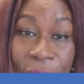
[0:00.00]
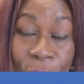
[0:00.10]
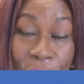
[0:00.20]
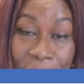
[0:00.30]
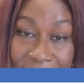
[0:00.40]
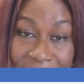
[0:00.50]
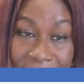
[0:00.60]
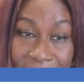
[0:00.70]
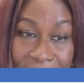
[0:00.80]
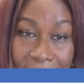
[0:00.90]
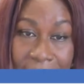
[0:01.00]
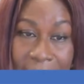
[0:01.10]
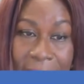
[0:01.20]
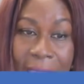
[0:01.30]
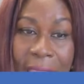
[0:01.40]
forms,
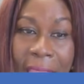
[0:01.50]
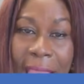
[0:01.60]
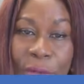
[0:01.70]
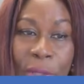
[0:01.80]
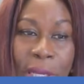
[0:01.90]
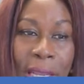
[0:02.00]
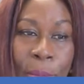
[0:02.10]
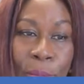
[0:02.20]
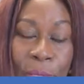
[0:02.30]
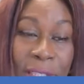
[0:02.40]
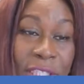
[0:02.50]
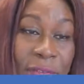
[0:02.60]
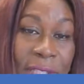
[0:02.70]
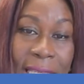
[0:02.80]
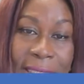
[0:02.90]
okay? And a lot
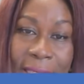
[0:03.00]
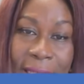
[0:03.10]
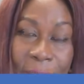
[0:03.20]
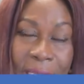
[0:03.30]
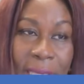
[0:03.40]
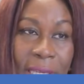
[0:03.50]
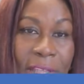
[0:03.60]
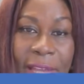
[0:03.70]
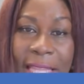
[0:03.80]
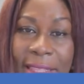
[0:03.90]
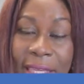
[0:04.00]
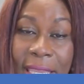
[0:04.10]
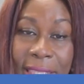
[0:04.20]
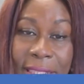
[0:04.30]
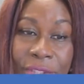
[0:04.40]
of clients are coming here, they've had their
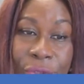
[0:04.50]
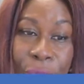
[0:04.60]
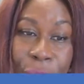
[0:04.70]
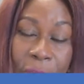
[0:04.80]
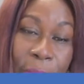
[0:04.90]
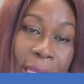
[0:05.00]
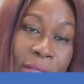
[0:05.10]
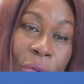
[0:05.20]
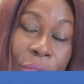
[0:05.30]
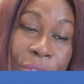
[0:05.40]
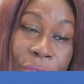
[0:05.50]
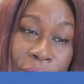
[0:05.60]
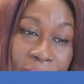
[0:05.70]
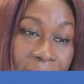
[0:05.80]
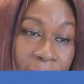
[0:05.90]
cases screwed up by going to a
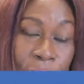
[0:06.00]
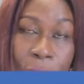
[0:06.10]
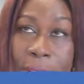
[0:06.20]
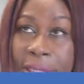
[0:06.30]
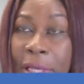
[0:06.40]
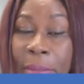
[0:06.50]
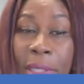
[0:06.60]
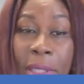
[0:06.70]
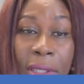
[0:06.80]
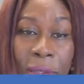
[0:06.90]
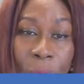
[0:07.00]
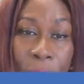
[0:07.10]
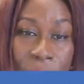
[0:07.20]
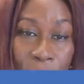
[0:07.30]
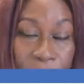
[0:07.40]
notarial or some
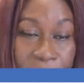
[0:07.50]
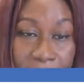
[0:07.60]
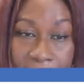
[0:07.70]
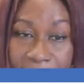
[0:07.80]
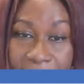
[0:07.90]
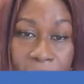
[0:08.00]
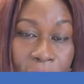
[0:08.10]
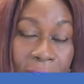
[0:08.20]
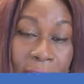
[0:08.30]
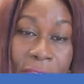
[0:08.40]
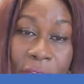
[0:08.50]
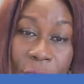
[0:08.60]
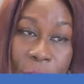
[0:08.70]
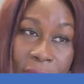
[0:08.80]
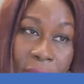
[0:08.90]
quote unquote paralegal that they
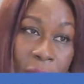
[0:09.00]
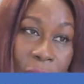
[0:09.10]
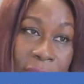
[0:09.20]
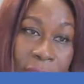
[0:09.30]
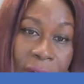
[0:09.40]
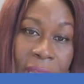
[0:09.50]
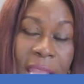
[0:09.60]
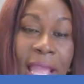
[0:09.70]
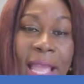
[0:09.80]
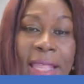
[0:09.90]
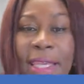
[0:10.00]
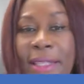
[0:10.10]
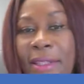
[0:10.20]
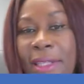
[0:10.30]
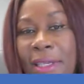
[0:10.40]
thought was a lawyer. And
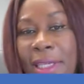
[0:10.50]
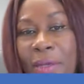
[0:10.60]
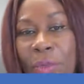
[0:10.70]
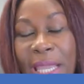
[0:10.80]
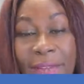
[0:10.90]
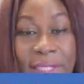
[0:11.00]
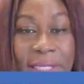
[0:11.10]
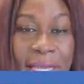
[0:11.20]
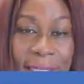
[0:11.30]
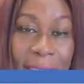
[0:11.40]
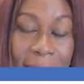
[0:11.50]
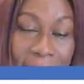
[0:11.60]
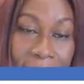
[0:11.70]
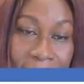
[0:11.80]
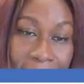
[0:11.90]
then we have to start
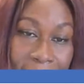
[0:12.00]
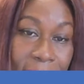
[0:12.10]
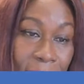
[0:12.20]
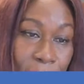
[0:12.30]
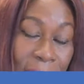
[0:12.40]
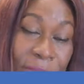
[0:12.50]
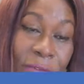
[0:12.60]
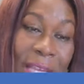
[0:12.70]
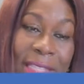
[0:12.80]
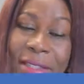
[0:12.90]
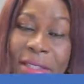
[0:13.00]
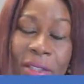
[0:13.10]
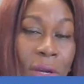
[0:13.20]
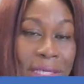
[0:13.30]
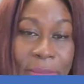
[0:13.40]
cleaning the case up, and it
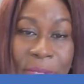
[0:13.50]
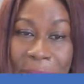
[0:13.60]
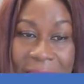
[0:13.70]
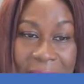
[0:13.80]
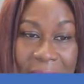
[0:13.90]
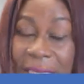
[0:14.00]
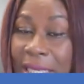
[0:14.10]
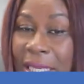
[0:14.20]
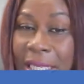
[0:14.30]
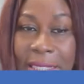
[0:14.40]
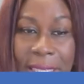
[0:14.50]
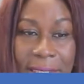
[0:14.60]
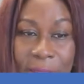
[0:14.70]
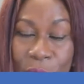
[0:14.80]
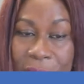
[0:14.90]
costs more money, it
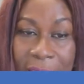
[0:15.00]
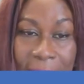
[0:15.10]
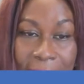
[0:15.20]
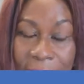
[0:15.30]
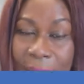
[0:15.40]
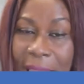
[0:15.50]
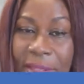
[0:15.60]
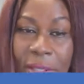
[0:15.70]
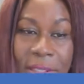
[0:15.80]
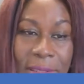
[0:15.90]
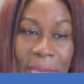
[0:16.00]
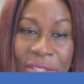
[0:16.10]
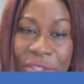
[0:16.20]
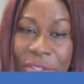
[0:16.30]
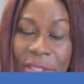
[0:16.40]
takes more time, and not to
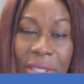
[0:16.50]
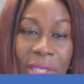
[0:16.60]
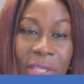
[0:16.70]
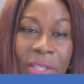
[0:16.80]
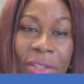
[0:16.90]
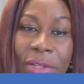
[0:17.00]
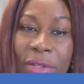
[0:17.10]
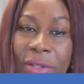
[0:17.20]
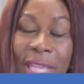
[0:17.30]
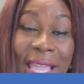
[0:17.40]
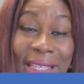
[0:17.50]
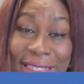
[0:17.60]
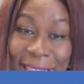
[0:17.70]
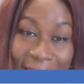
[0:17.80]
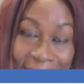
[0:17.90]
mention the
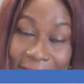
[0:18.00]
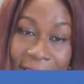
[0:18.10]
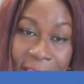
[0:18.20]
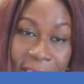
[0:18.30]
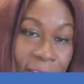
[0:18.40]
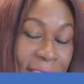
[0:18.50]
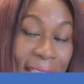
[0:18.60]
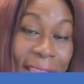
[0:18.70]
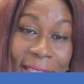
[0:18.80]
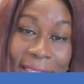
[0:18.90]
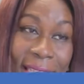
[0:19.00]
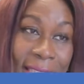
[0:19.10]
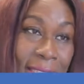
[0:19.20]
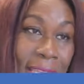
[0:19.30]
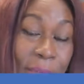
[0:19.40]
anxiety, because that
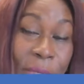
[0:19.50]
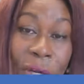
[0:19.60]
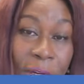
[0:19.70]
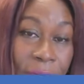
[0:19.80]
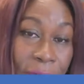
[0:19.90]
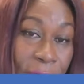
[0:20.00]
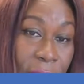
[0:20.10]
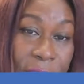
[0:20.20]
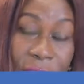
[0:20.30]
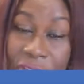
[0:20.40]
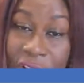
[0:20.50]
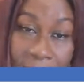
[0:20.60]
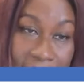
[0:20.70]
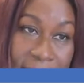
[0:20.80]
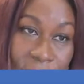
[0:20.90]
anxiety can be off the
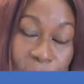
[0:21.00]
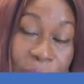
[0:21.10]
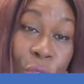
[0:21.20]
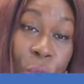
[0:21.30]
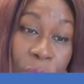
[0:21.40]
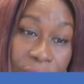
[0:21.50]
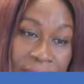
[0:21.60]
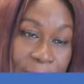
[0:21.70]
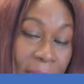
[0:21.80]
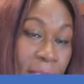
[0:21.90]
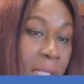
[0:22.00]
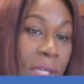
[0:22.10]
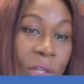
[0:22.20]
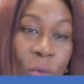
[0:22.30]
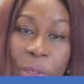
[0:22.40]
charts when you're worried about
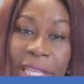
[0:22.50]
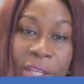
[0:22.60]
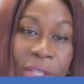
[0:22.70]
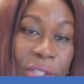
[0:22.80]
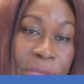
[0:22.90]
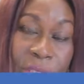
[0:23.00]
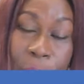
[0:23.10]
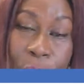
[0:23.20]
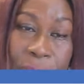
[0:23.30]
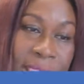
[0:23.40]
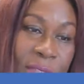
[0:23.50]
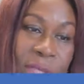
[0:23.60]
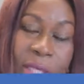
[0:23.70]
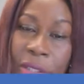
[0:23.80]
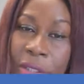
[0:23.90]
whether you're going to be deported,
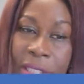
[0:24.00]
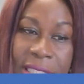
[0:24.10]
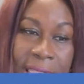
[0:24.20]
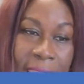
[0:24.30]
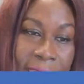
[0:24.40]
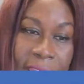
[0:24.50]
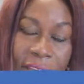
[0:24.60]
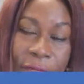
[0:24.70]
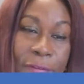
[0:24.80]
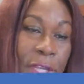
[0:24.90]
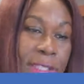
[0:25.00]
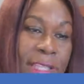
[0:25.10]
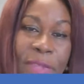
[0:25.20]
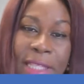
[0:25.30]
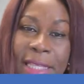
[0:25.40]
whether you're going to stay here, if you've done
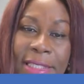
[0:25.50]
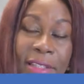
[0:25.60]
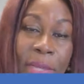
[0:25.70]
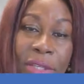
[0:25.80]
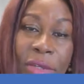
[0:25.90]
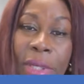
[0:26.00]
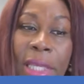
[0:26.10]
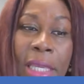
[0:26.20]
something that's going to make you